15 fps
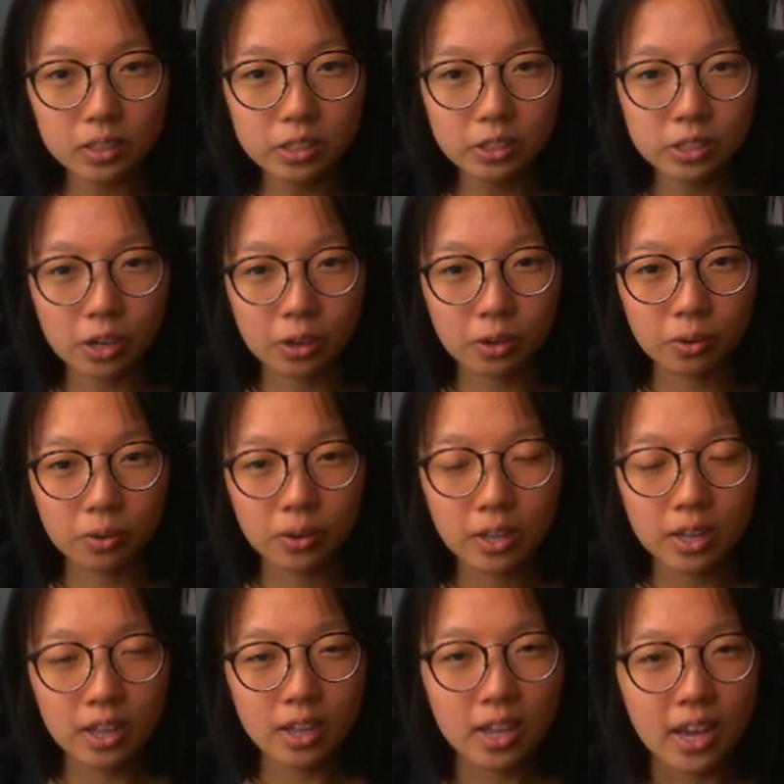So
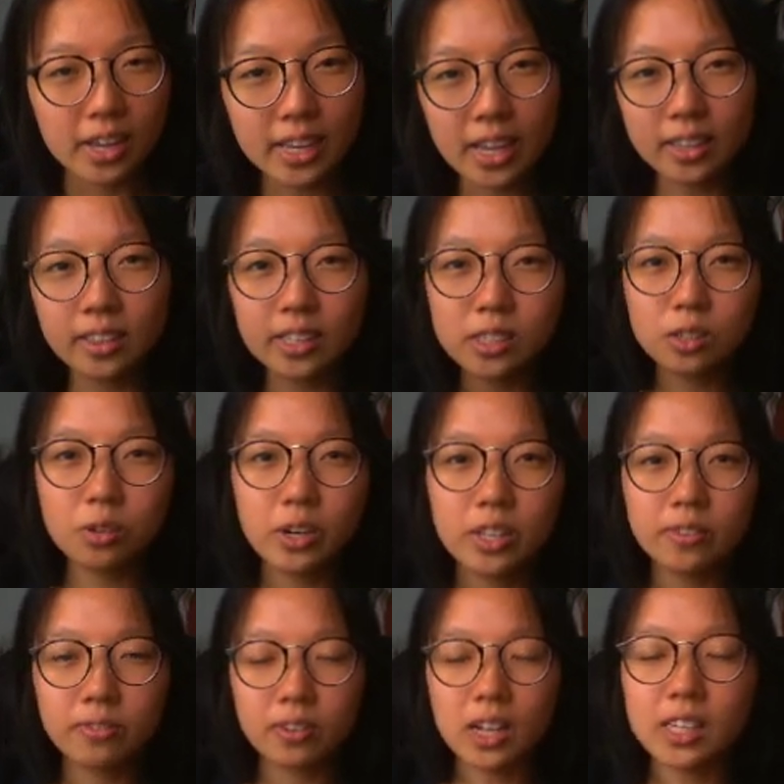again, this story, the
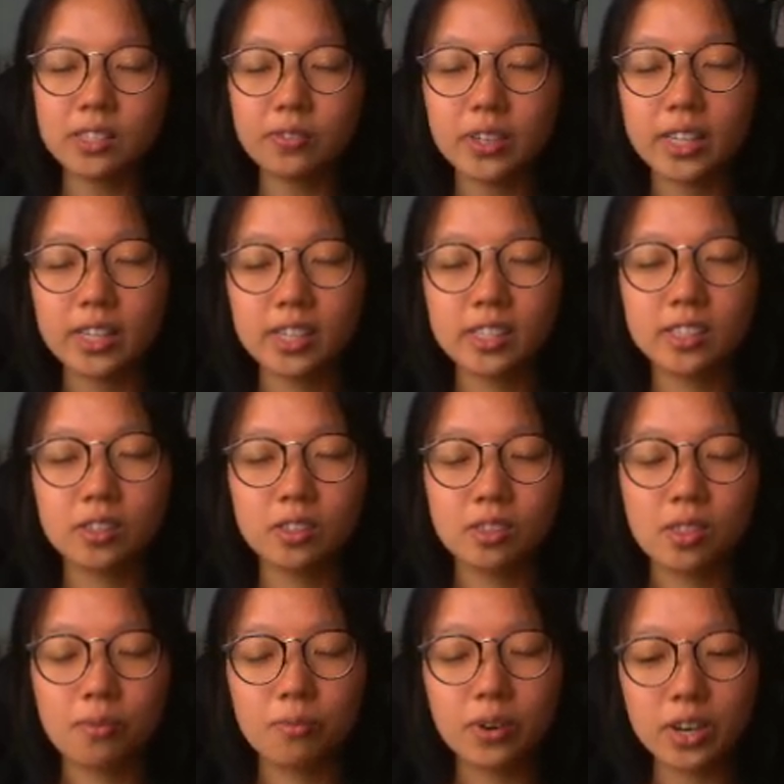philosophy is
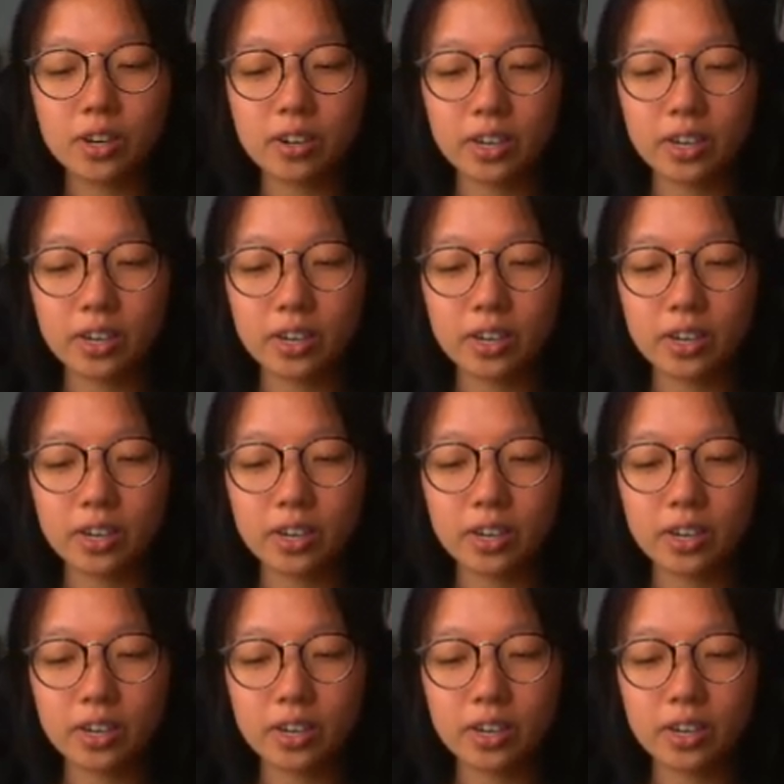the reader